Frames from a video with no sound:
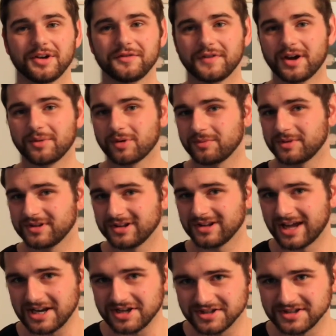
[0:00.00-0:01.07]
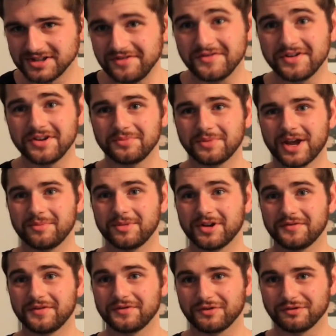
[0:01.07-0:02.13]
far probably the largest dividend payment
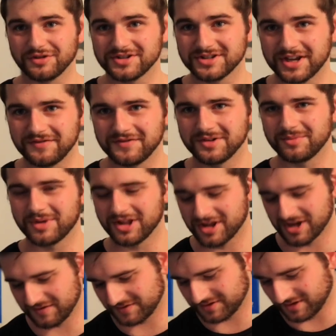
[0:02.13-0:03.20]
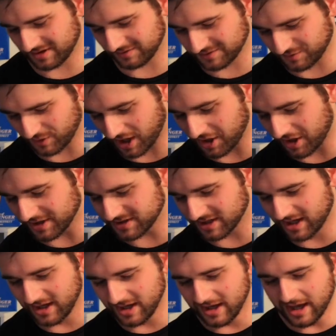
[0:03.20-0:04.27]
I've ever received in my life. So that was quite nice.
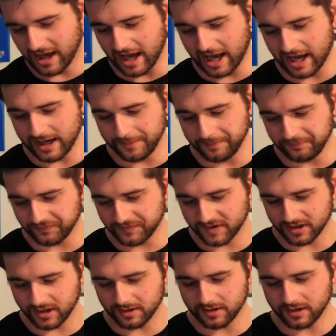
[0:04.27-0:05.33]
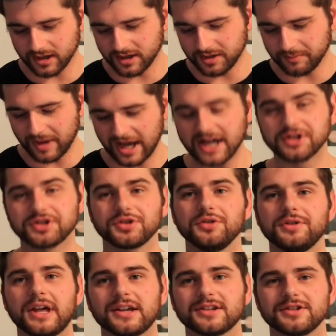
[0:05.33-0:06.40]
in March
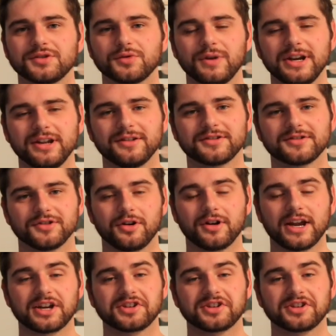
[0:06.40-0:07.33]
2020, the stock